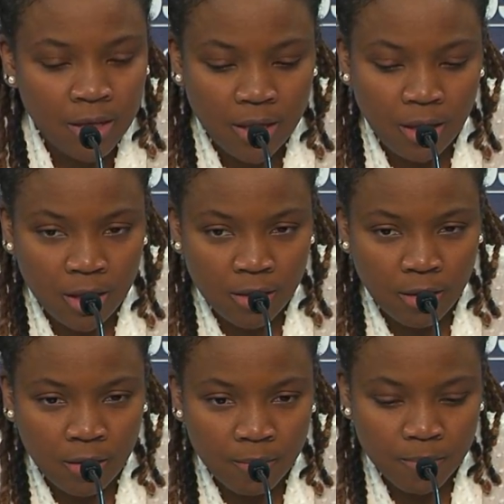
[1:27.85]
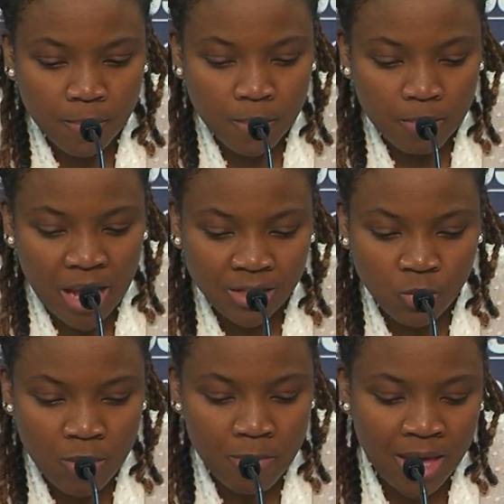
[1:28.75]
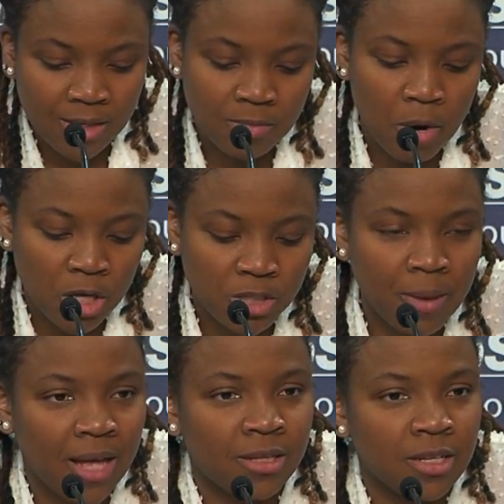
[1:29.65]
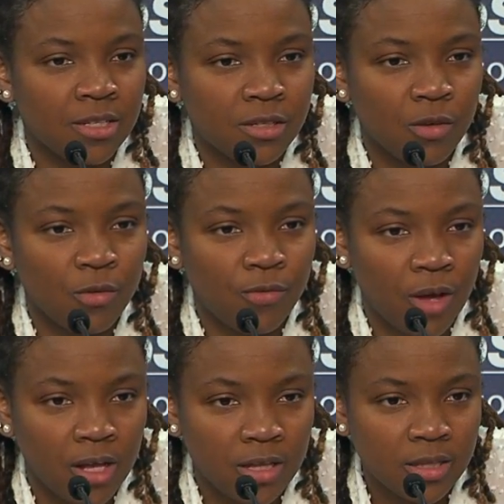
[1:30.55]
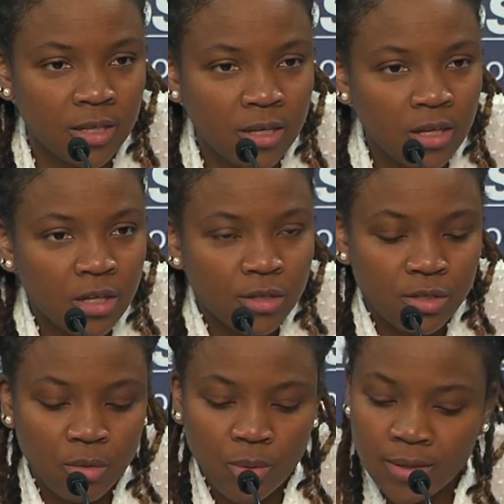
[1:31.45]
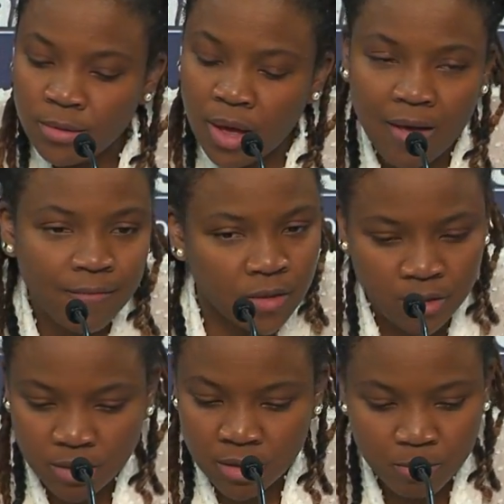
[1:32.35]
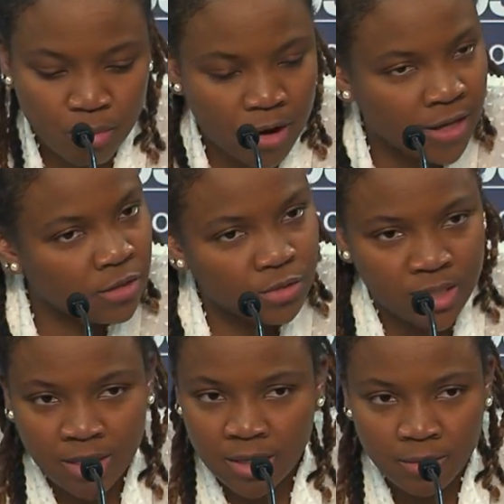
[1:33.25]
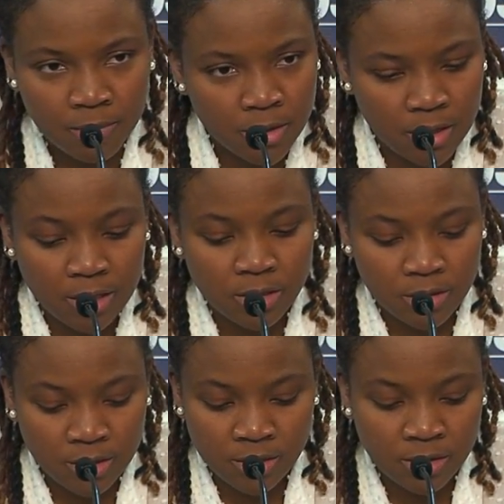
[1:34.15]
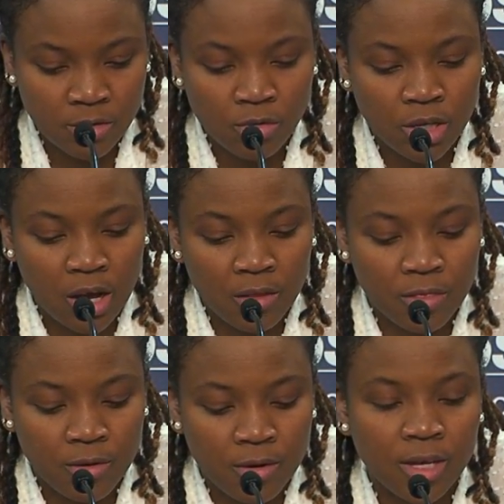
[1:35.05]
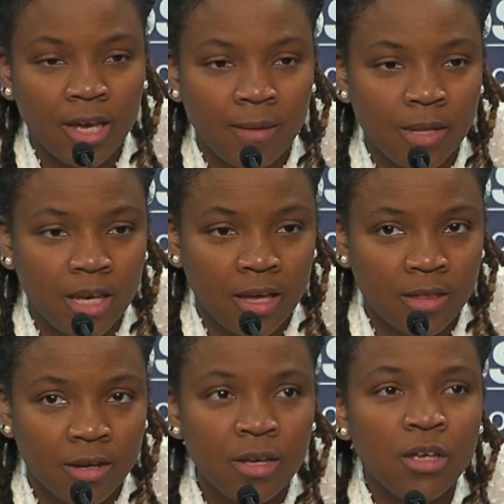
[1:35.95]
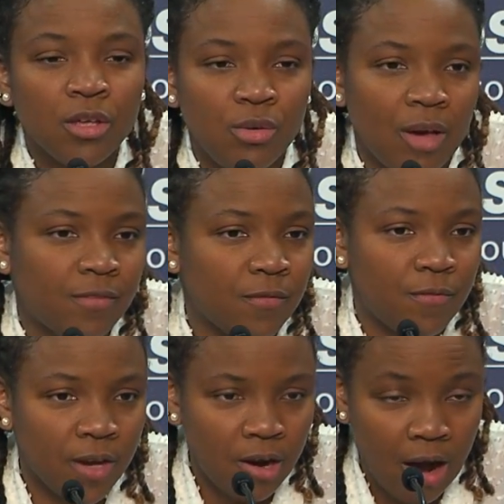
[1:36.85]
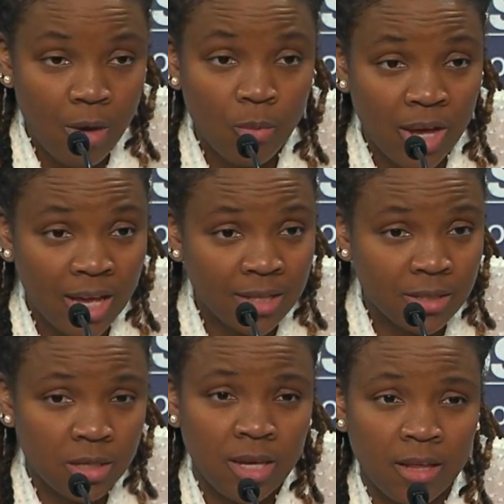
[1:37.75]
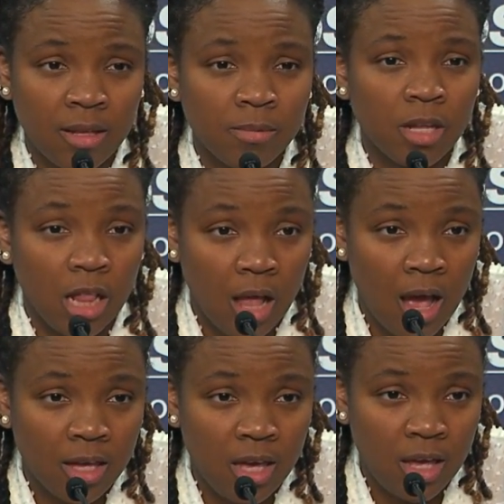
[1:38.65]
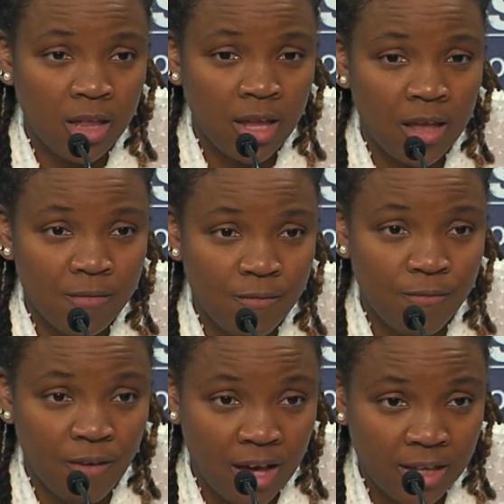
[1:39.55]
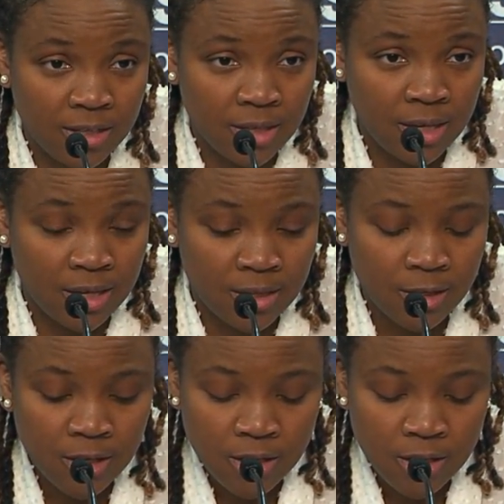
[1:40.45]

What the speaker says: And that's what makes March Madness so fun. So when you have a brand new team, this is only our third game together, you have to figure out ways to get them to lock in and fight and